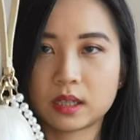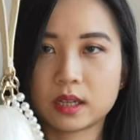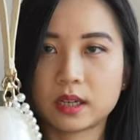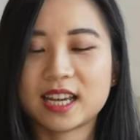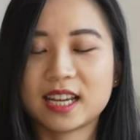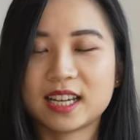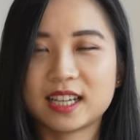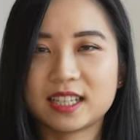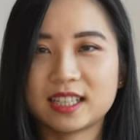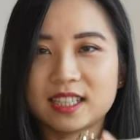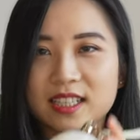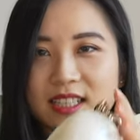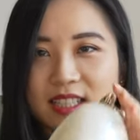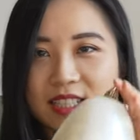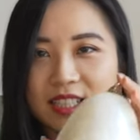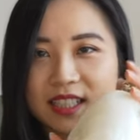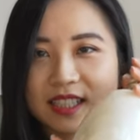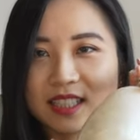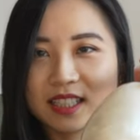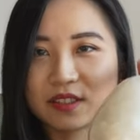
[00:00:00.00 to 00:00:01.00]
And
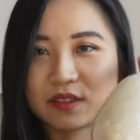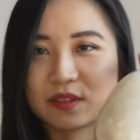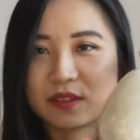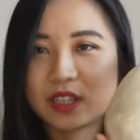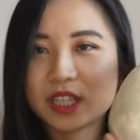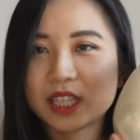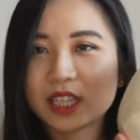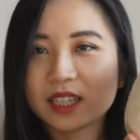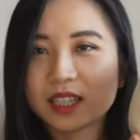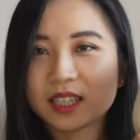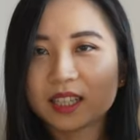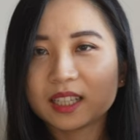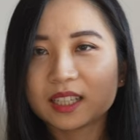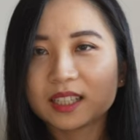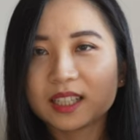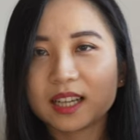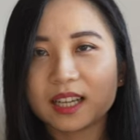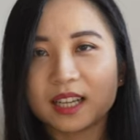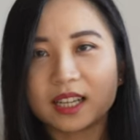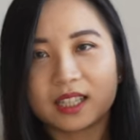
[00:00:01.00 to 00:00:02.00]
it's a really
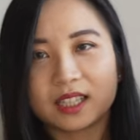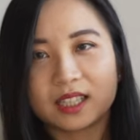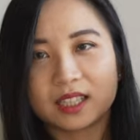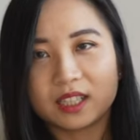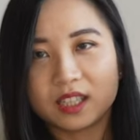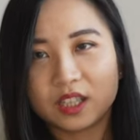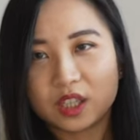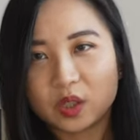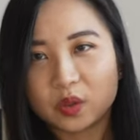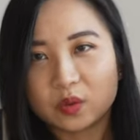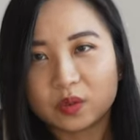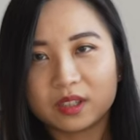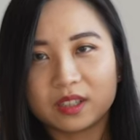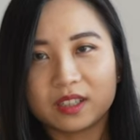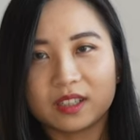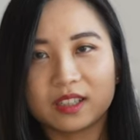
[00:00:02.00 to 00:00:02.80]
like cute